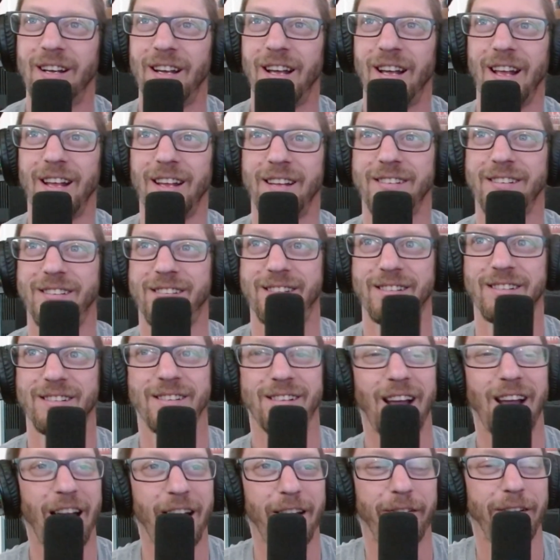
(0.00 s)
is
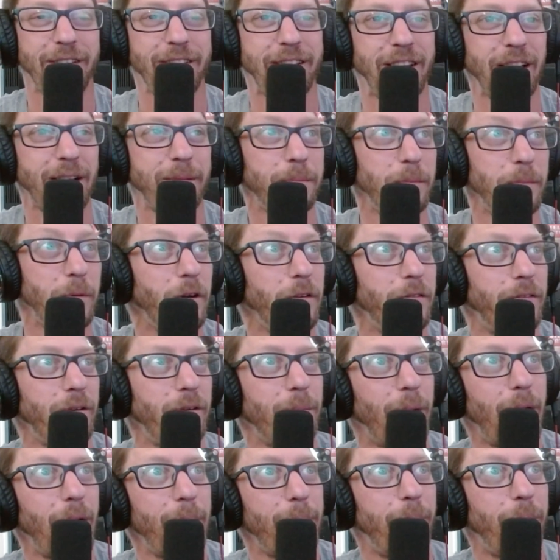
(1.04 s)
kind of a dick move in
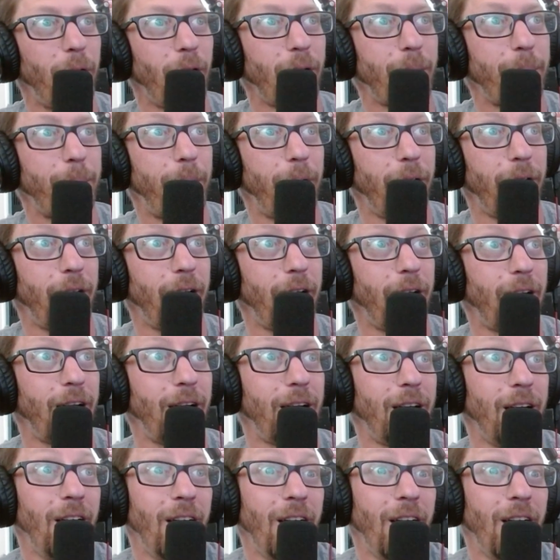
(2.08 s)
my book. But